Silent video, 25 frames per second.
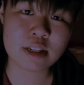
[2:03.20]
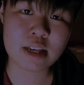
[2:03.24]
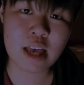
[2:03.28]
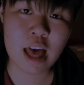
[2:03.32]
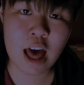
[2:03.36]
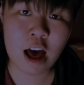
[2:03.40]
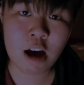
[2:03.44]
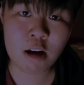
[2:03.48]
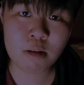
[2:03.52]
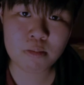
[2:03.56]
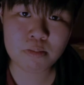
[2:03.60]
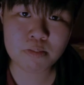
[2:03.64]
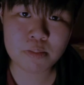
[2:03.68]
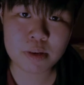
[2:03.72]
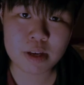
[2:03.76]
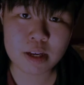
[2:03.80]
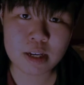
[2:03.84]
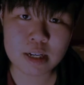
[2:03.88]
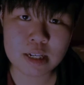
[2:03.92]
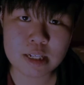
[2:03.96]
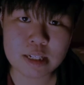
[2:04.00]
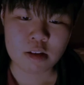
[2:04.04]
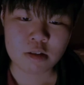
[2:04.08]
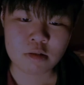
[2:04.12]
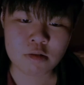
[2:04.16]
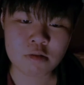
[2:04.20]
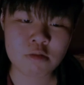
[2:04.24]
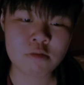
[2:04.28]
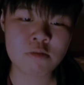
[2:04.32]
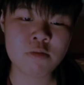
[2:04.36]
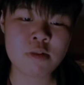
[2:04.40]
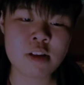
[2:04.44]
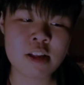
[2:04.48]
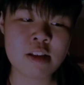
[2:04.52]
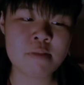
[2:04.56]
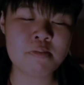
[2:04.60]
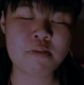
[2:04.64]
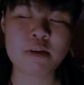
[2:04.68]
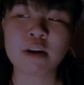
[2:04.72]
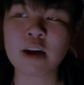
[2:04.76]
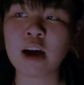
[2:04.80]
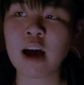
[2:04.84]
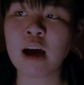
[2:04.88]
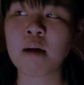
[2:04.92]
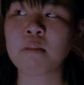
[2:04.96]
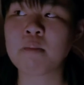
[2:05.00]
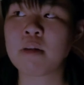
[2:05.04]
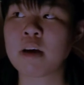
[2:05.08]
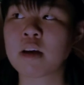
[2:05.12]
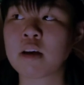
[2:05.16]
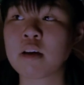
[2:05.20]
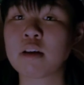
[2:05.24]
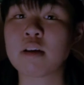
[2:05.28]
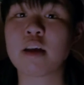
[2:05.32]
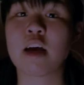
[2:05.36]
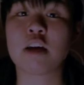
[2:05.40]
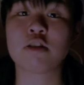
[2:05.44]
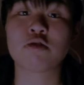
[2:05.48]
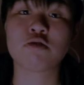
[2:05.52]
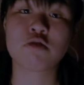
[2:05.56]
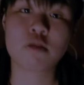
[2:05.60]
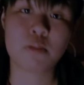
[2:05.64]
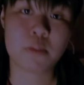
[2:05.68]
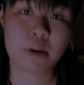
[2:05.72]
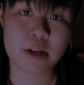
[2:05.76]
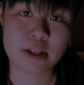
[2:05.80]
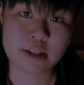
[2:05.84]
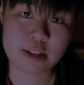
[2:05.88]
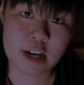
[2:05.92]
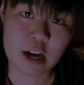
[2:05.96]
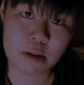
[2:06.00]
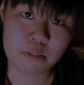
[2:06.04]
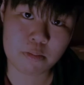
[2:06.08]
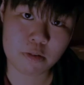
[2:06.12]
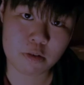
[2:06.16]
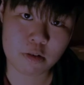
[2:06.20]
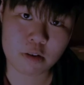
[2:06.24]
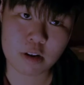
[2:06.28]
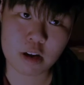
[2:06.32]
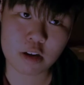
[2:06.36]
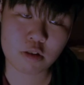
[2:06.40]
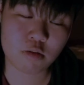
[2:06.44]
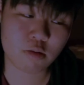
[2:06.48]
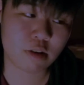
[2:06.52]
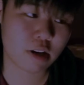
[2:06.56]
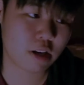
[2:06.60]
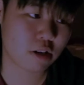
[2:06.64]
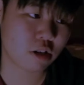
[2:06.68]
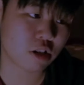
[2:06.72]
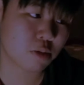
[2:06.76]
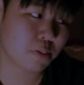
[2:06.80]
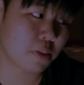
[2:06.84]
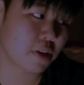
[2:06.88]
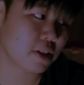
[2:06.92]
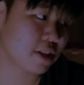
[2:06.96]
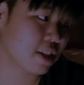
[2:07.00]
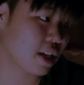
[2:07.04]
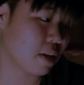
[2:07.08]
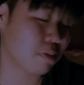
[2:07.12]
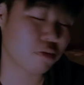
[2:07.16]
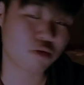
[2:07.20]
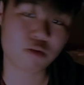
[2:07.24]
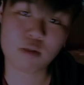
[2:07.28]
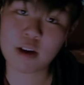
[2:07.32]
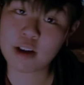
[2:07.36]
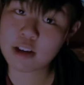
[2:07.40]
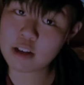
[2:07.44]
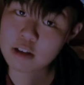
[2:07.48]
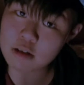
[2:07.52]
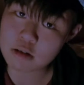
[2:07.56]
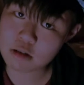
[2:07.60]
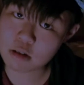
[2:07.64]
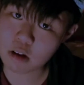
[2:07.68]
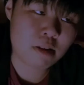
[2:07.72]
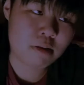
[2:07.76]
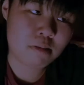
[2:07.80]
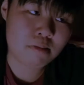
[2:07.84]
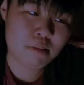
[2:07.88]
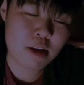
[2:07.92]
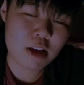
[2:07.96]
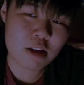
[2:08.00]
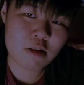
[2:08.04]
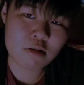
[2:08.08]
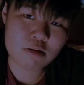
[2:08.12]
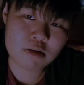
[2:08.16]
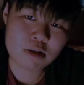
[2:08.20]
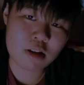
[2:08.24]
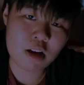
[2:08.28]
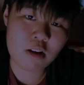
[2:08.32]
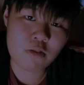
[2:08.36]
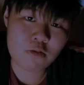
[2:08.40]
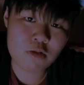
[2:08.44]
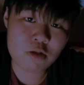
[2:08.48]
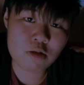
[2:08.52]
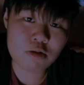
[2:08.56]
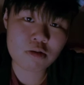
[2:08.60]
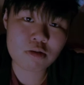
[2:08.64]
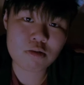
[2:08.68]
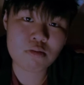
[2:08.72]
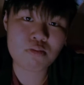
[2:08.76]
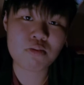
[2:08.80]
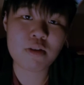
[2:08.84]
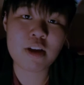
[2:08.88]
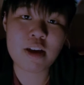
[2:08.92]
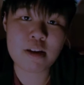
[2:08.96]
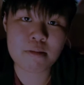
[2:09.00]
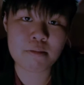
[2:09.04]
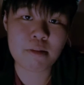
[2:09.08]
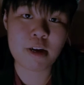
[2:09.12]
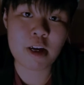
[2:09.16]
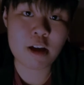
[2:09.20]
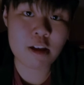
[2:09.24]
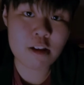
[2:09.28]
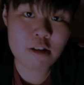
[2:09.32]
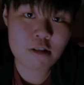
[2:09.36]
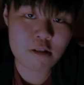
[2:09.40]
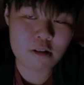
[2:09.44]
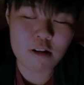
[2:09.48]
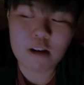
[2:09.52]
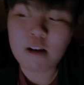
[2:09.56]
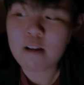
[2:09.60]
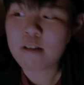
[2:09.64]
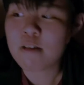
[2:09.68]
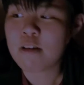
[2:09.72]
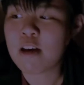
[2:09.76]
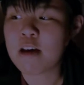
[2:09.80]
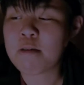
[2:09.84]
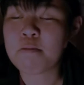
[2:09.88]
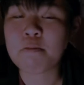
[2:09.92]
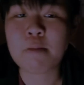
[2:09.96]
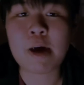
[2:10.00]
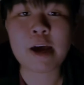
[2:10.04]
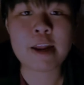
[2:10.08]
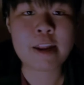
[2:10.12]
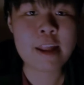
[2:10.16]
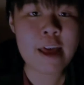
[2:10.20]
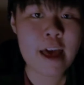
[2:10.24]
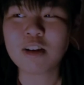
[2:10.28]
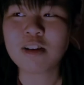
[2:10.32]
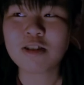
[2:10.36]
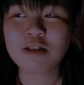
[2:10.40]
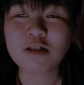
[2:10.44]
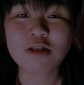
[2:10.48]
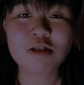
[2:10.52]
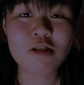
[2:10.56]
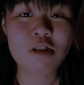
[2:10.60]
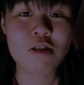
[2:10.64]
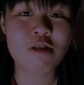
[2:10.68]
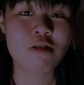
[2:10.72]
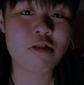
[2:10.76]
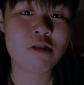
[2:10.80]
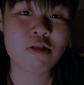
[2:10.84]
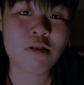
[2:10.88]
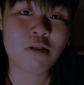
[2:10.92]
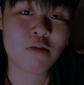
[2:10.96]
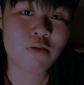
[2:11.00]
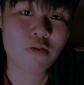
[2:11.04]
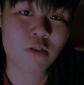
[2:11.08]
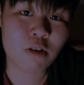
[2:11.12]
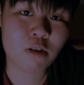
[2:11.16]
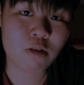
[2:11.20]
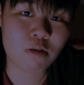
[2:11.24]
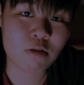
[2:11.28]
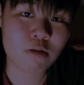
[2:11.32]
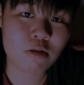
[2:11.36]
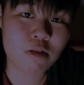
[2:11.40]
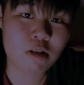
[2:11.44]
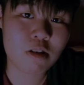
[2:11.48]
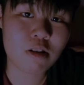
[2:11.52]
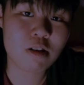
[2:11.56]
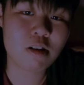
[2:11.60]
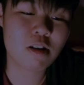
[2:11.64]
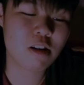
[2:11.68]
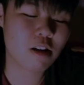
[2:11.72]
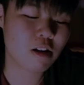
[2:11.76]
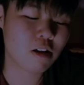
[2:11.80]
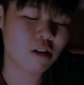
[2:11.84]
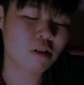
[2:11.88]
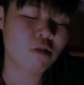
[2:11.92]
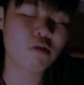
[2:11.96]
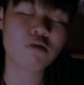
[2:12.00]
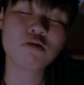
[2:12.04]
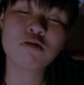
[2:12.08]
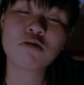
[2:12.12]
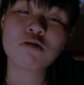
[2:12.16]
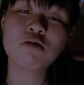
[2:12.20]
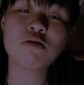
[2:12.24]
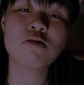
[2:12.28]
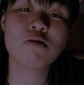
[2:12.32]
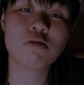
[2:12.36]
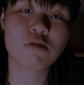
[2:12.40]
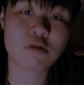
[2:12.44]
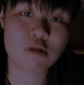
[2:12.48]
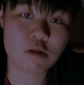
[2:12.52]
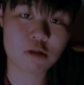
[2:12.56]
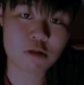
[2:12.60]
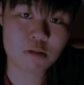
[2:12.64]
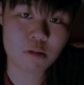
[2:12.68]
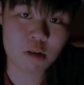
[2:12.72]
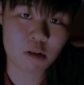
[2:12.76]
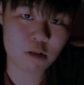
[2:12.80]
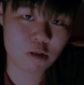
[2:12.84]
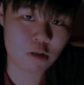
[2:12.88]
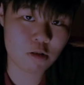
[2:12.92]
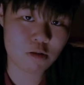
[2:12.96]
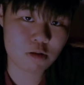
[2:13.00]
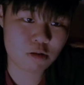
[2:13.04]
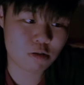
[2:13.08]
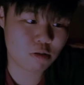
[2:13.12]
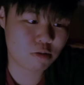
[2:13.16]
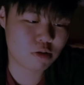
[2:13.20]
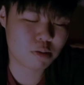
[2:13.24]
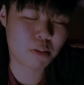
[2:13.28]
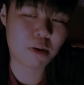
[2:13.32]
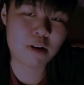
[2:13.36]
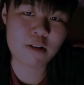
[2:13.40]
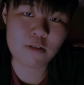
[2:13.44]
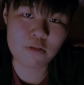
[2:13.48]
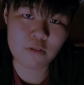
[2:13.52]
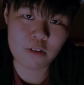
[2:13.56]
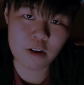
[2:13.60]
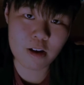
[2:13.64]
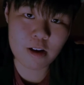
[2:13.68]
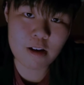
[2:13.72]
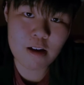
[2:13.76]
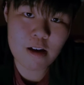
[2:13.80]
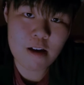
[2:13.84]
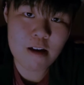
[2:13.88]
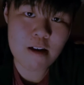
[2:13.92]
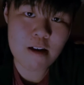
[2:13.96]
help, because to really become like a natural pen tapper that you can just pen tap to any song, make yourself used to playing by ear. And by that, just turn on your phone, go to YouTube or go to Spotify,